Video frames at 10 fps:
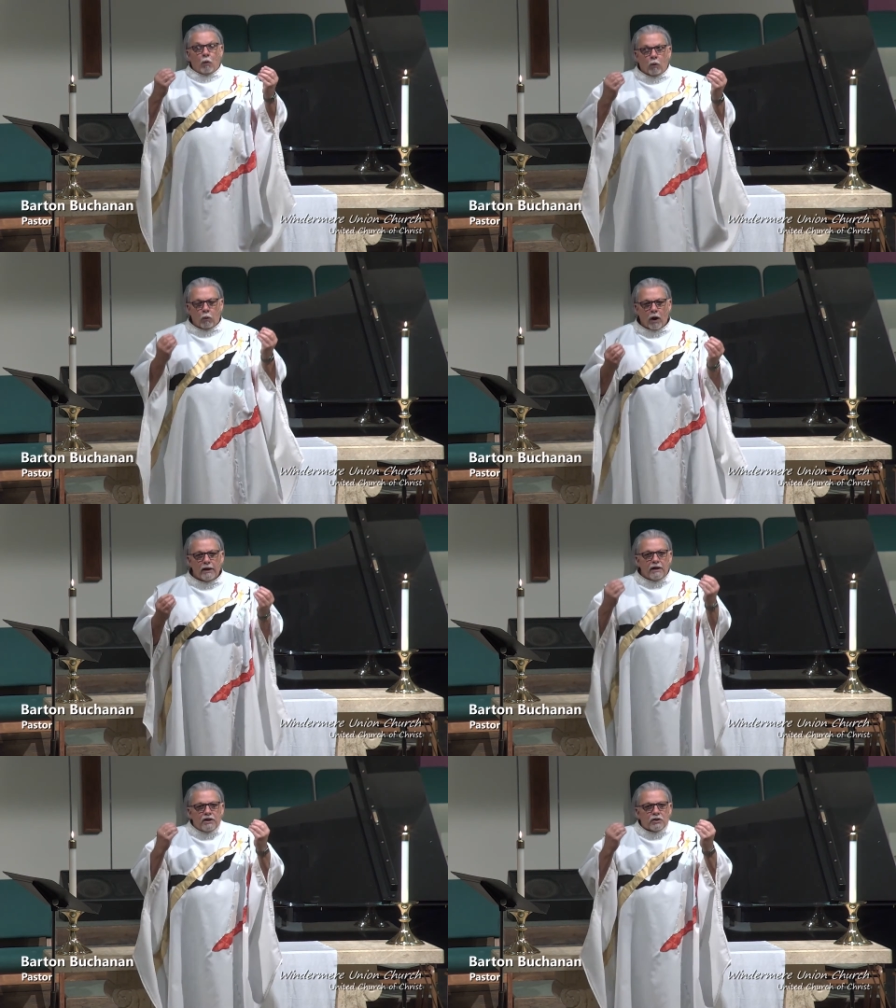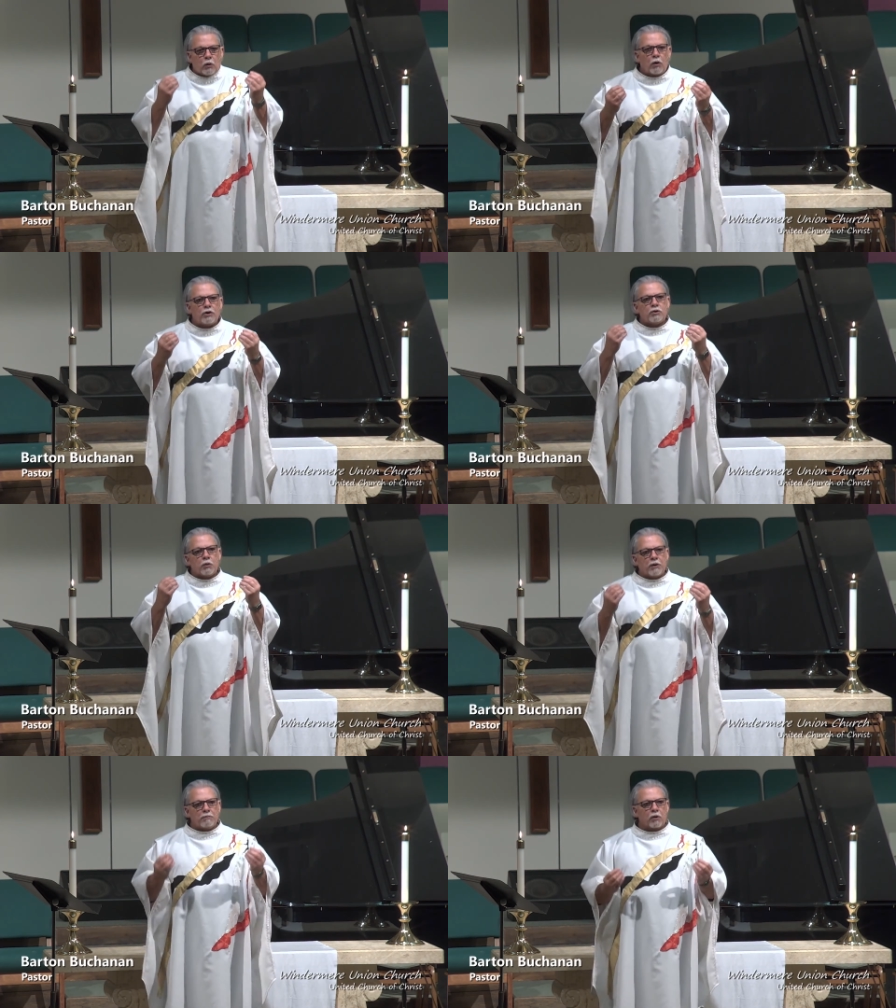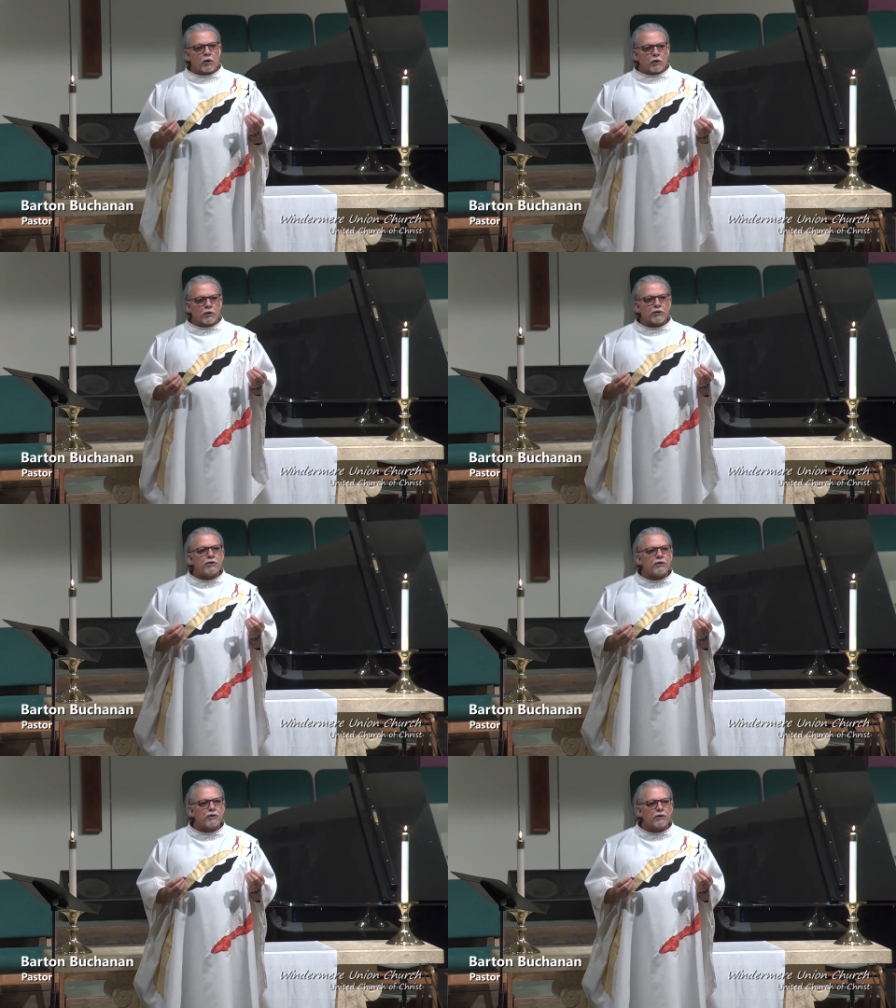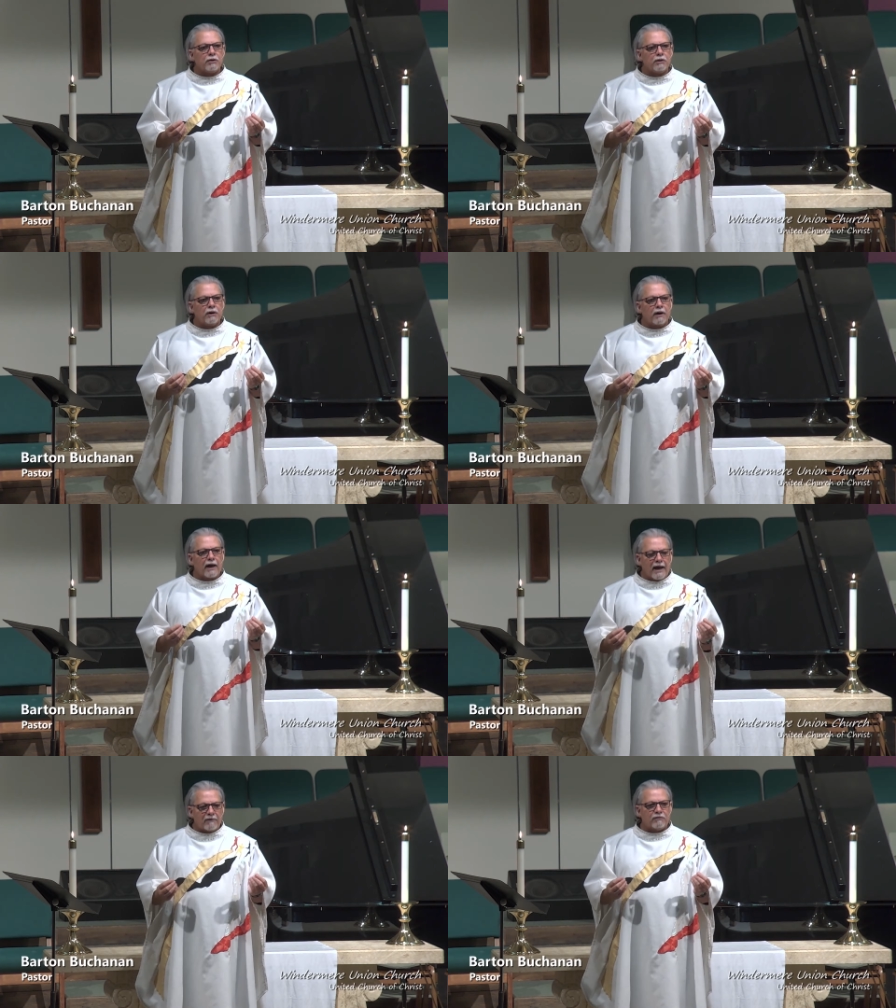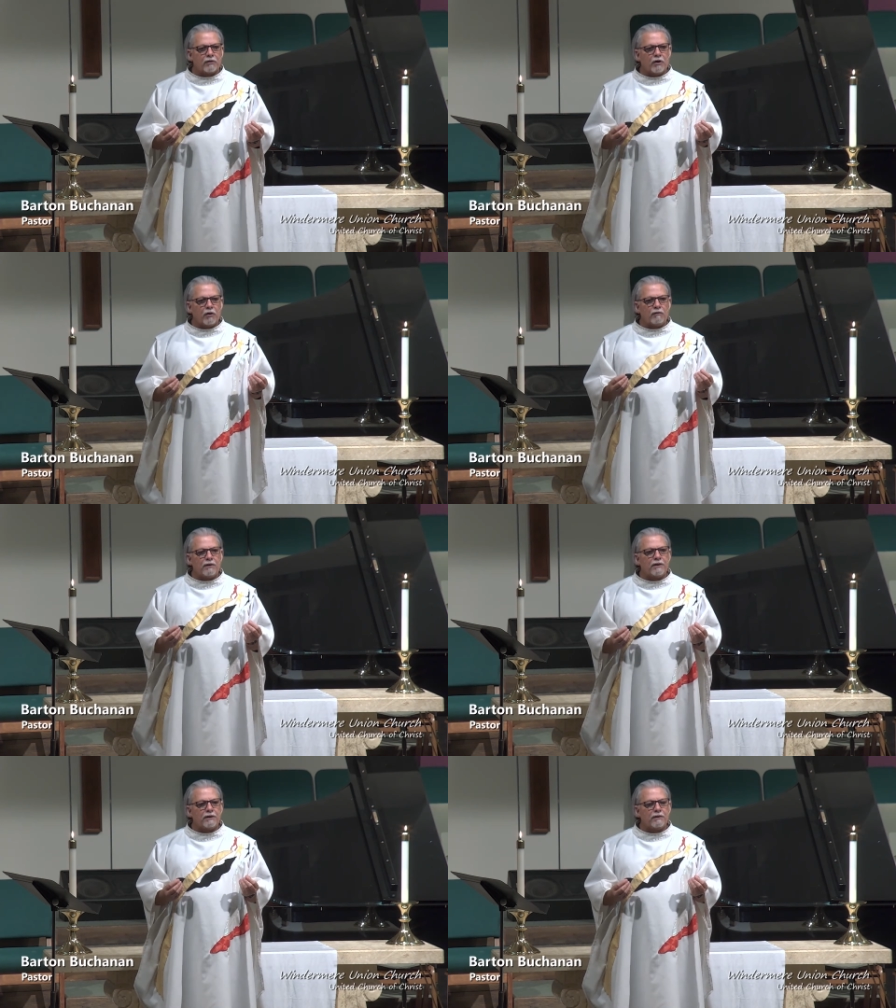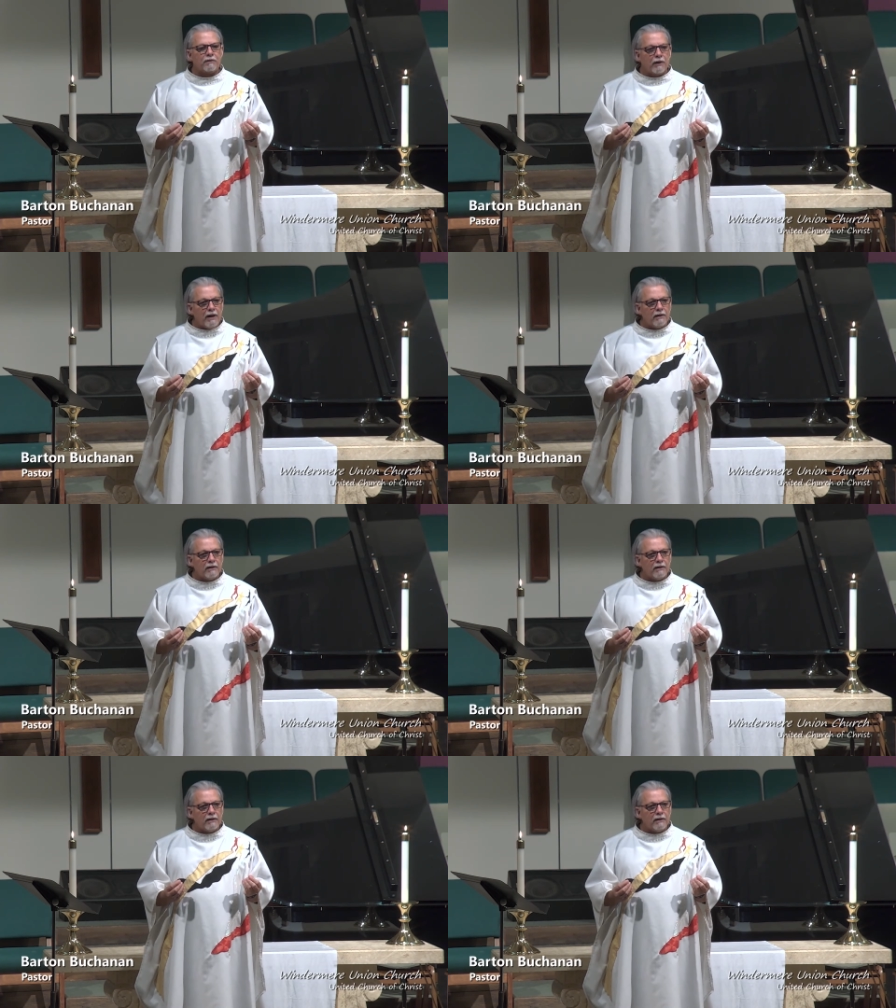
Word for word: What is going to emerge after COVID, right?